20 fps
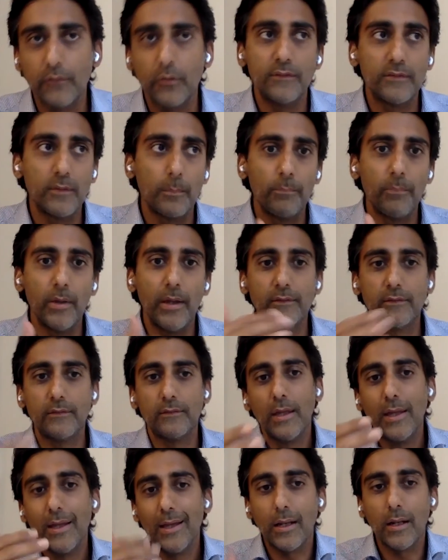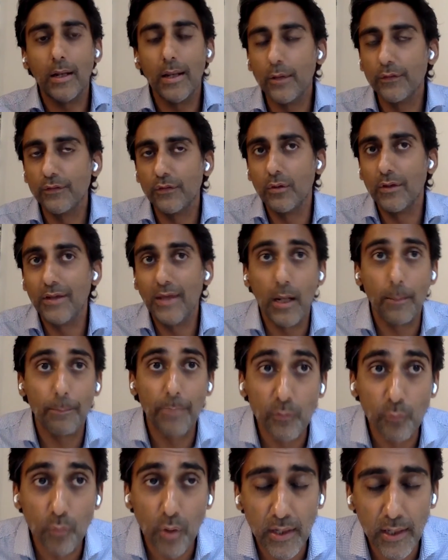it allows you to get up and
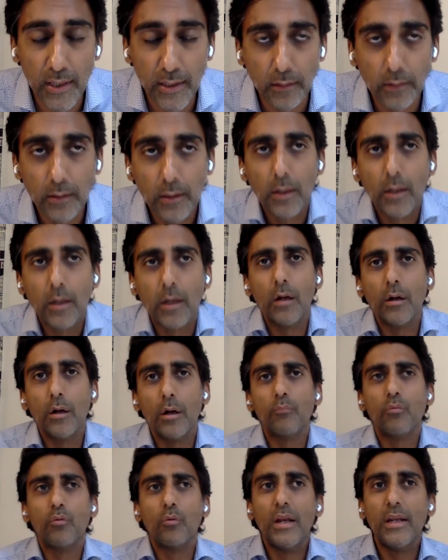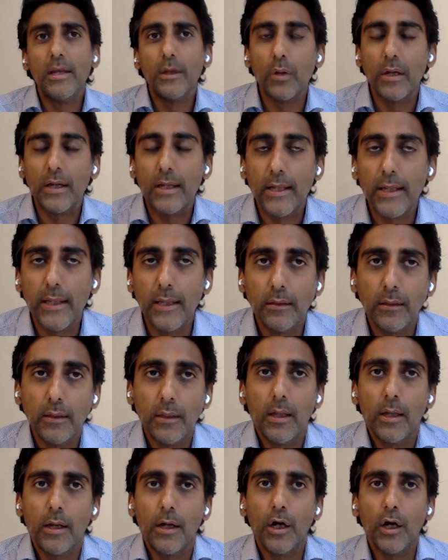running really quickly,
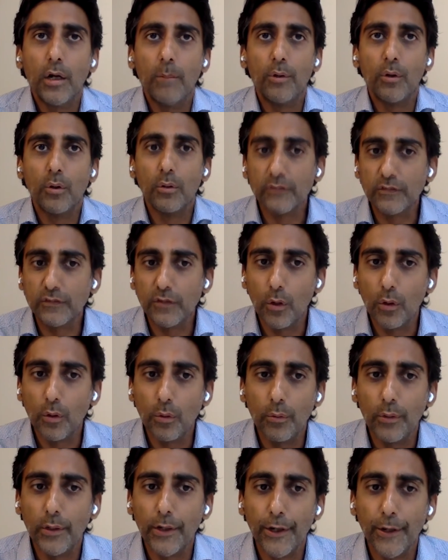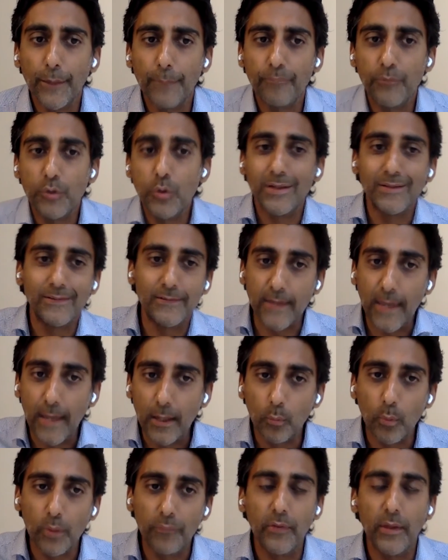but also you can scale with
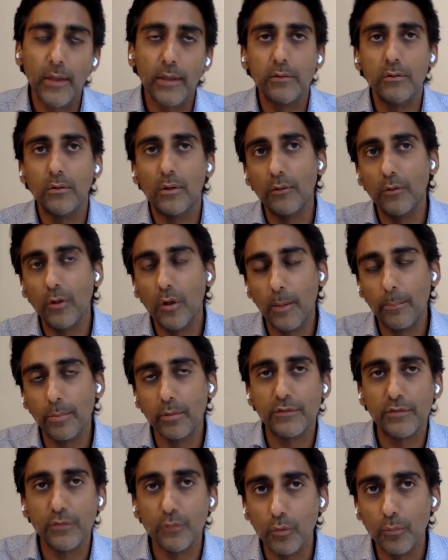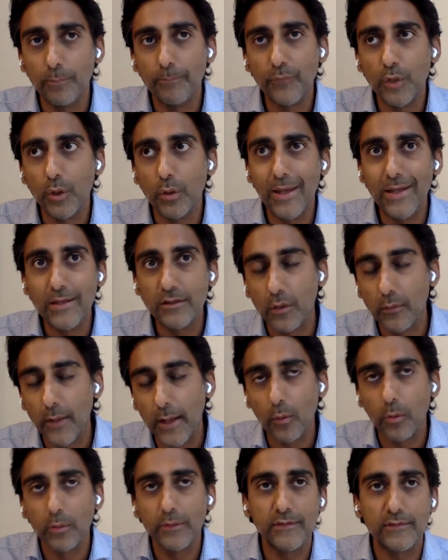it. You're able to integrate all these
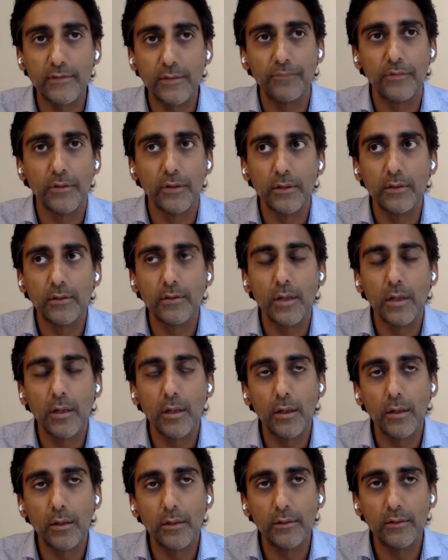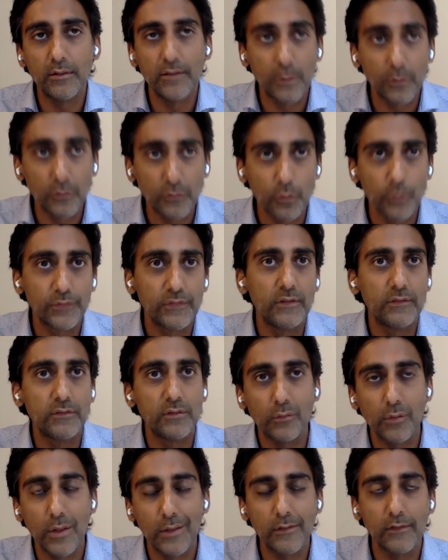different data sources to create a
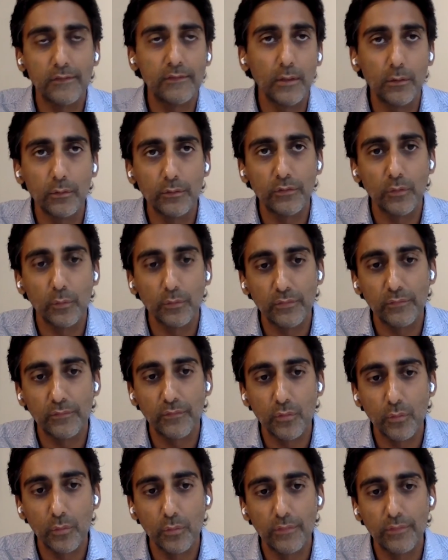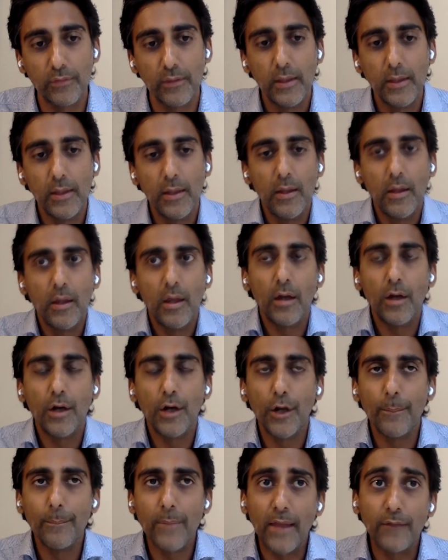single source of truth. And
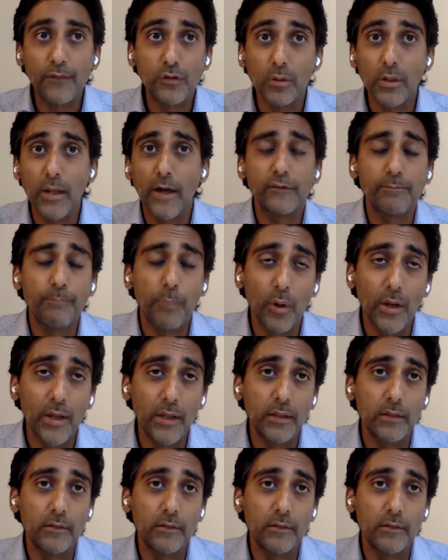to Lars' point,